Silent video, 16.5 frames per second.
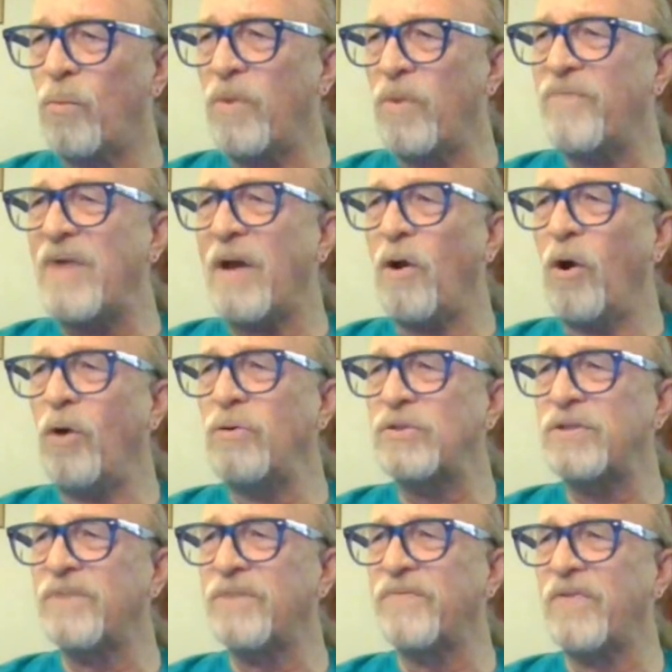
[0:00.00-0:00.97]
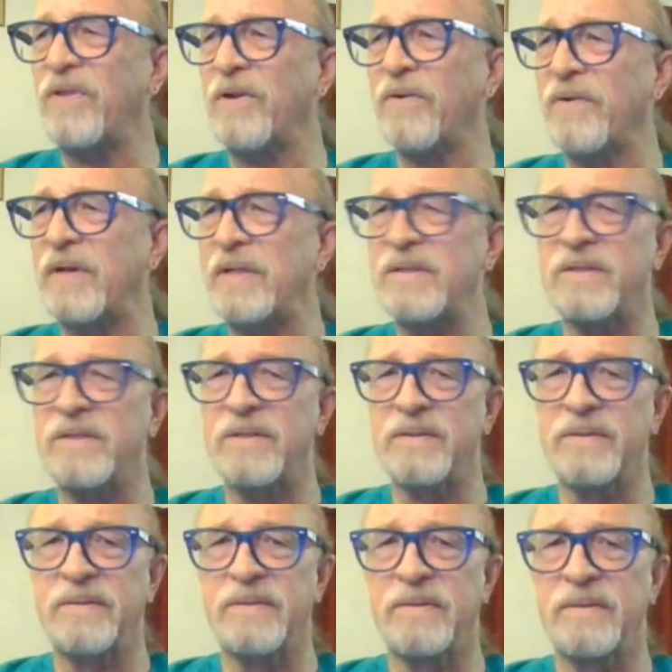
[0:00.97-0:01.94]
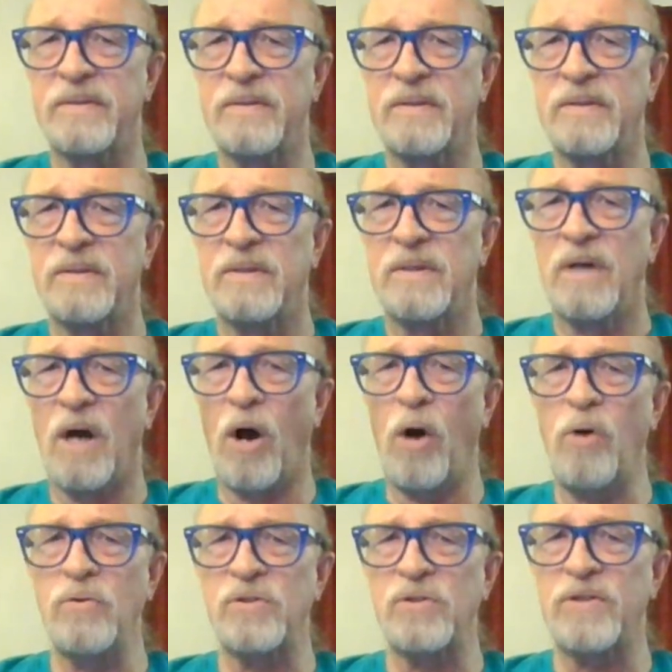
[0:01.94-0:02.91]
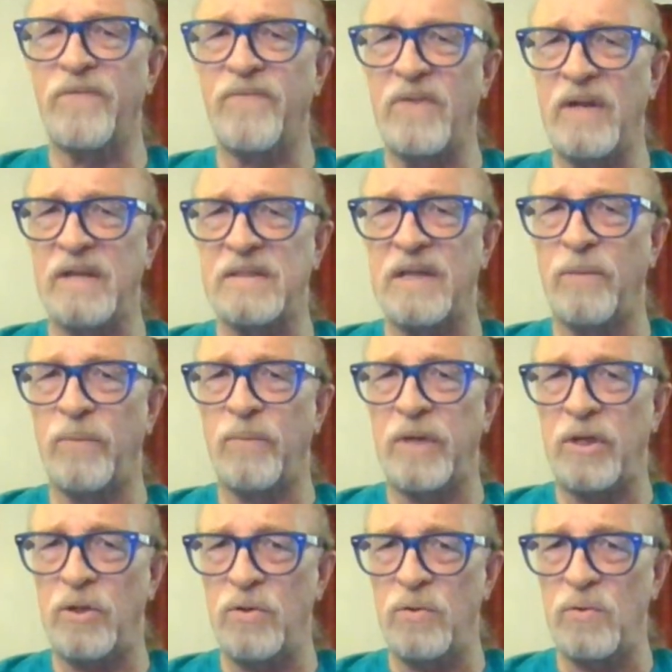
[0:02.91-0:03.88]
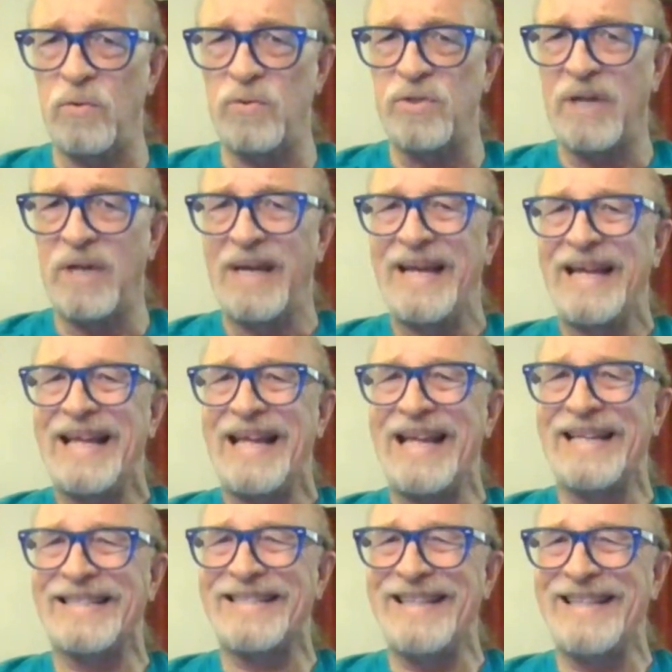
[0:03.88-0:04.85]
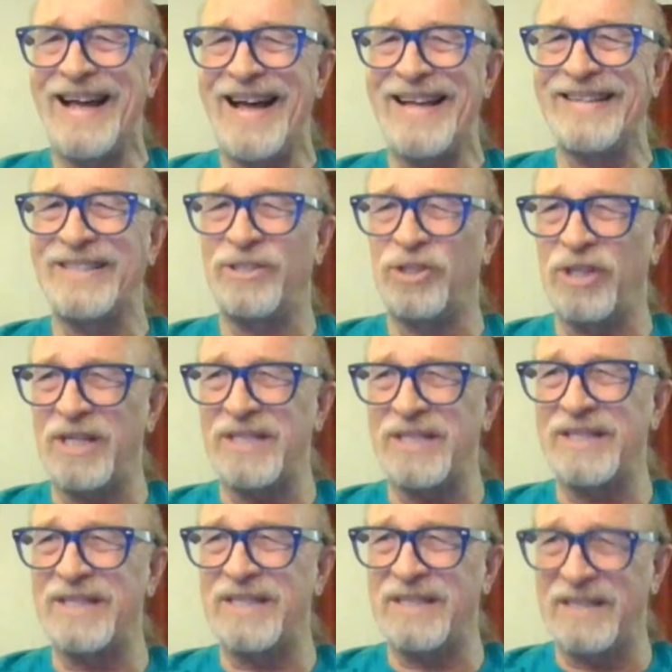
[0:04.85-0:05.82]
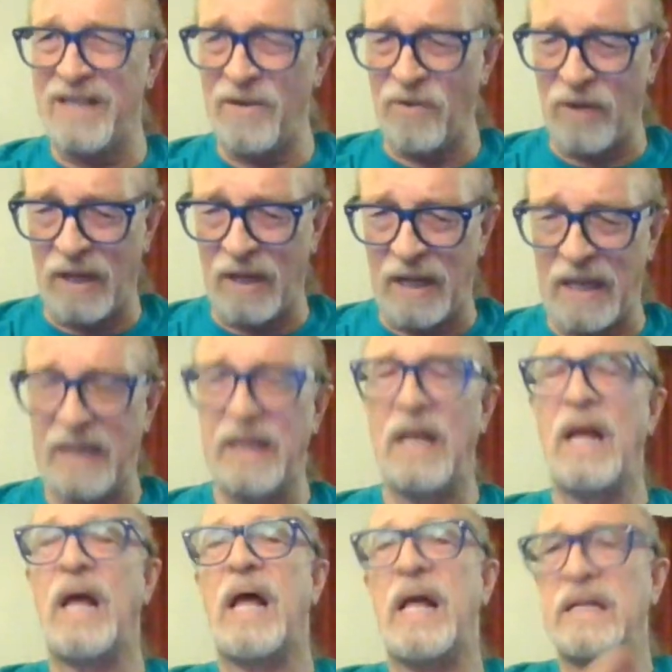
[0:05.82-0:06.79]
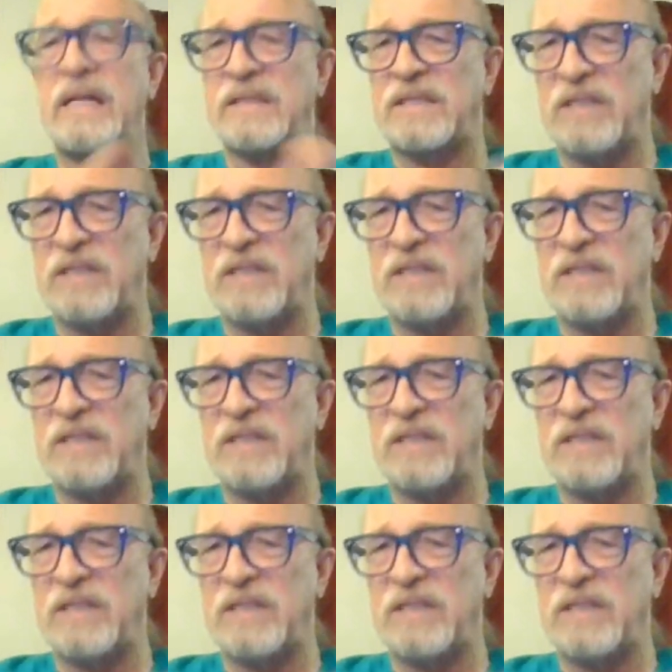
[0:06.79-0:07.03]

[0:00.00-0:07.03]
We've got a host of theories, a host of things that we use. It's not just centerline, and